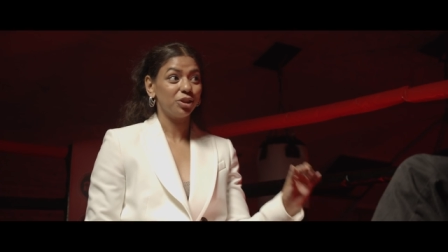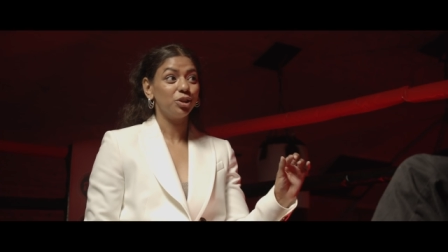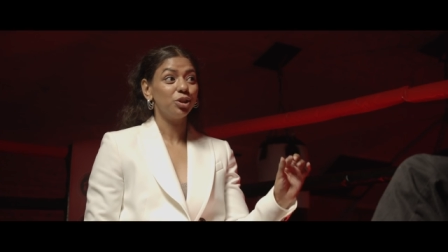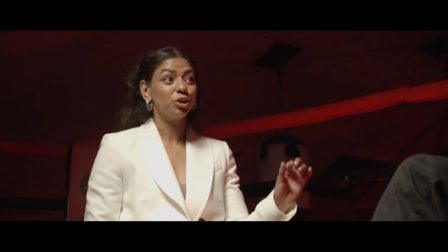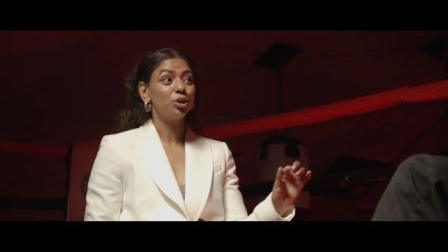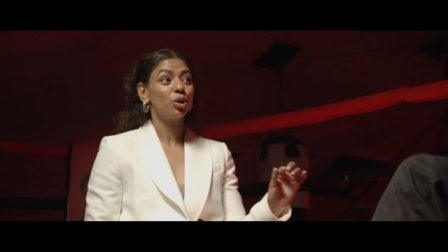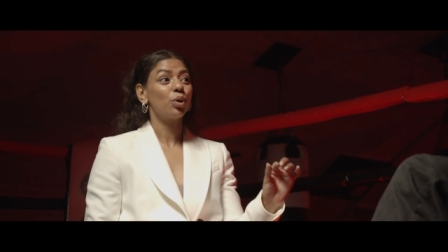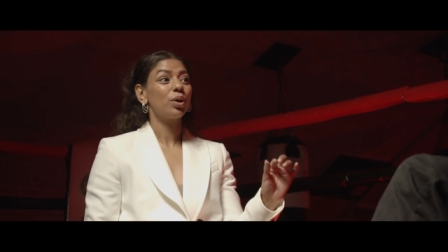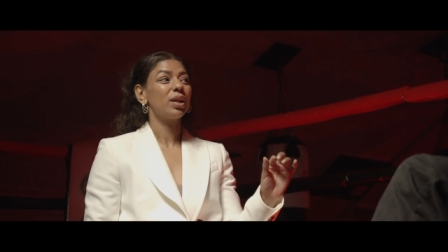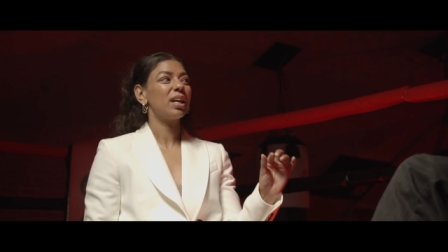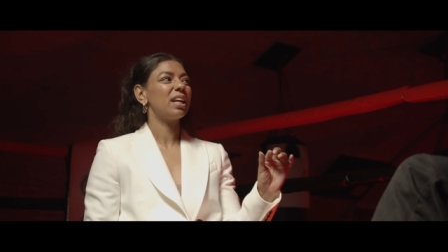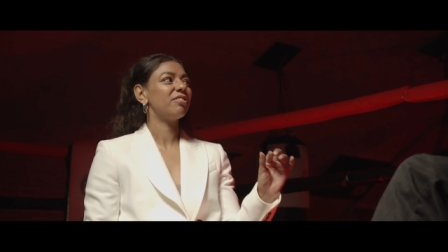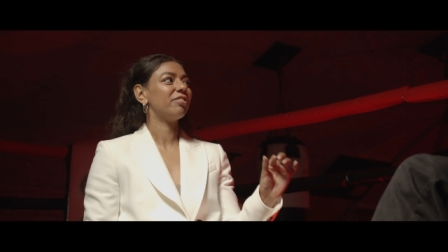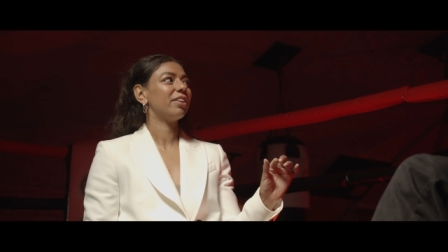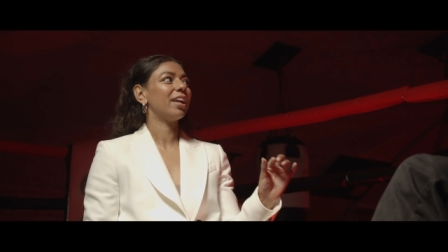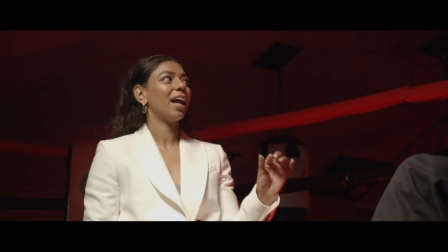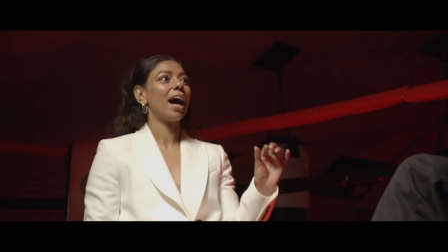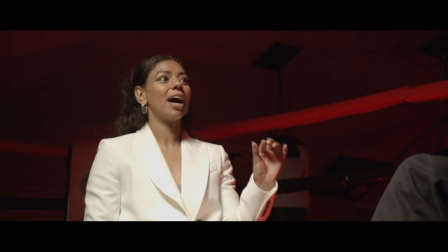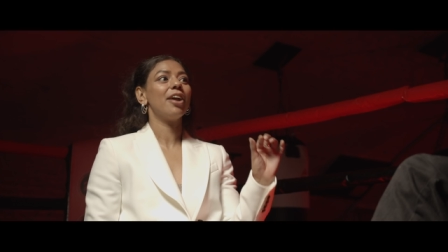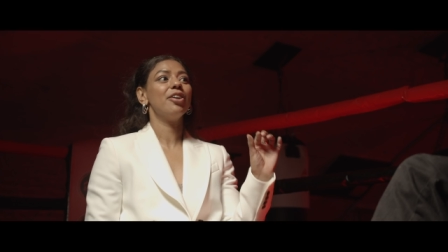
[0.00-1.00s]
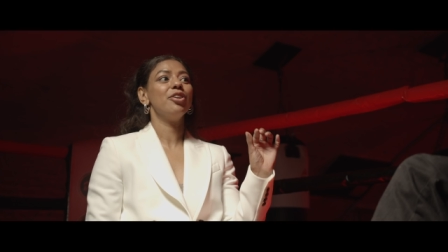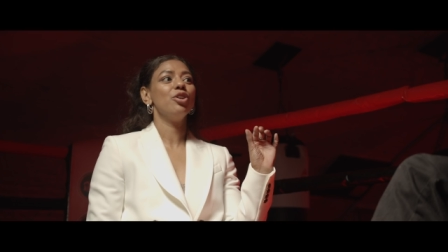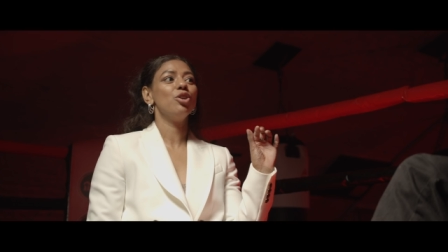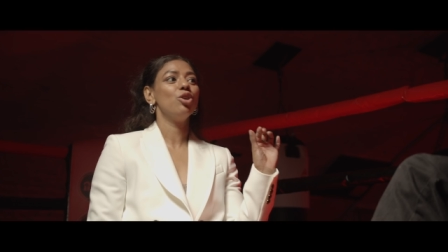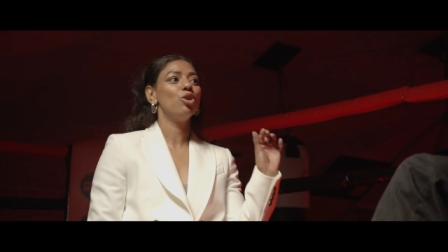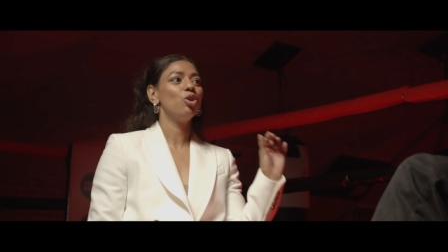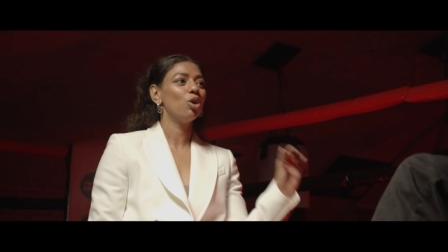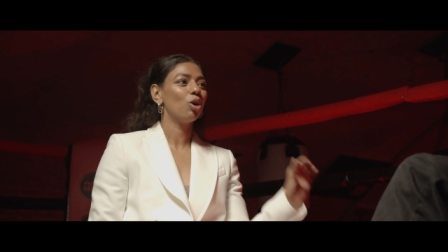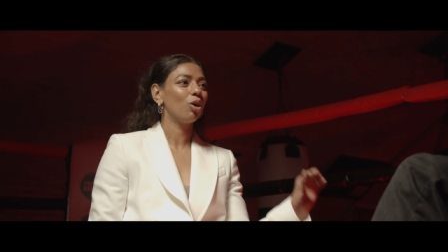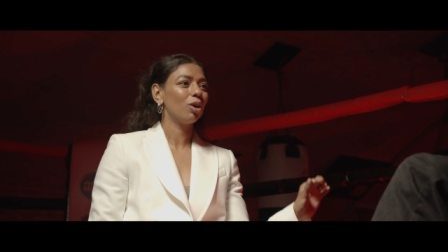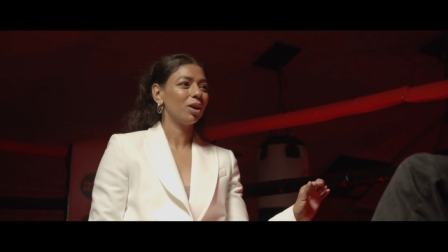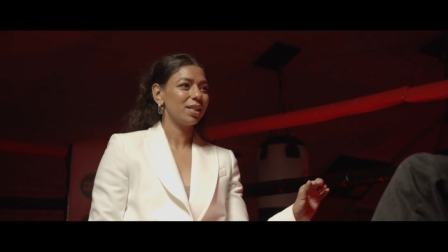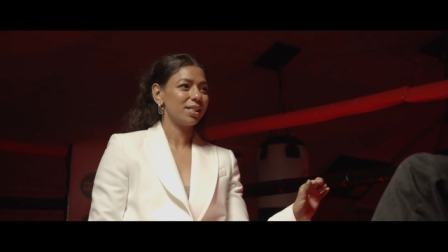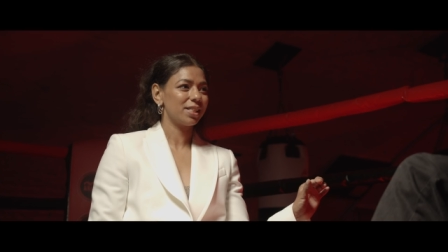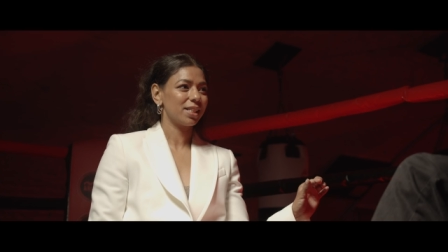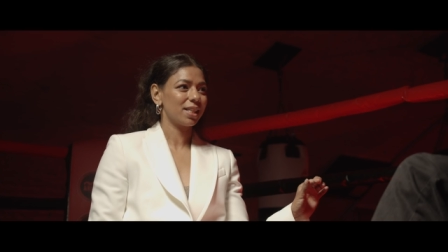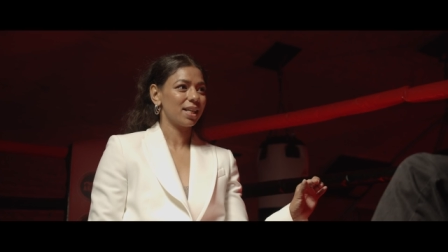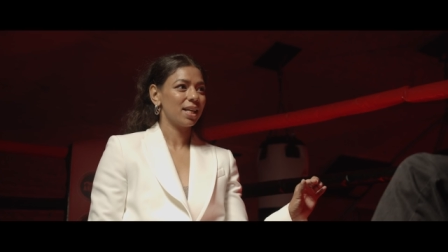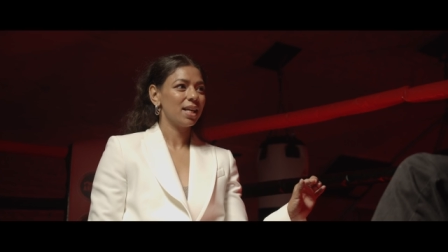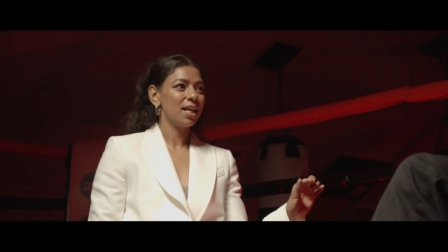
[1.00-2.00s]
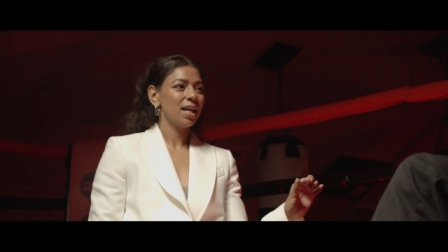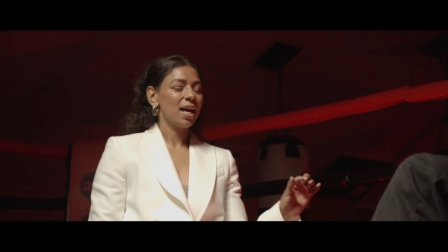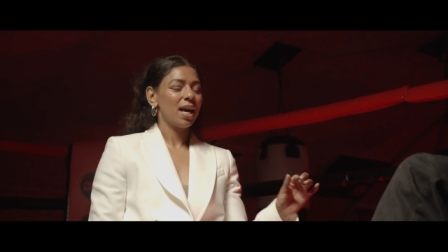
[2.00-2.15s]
You don't even acknowledge it.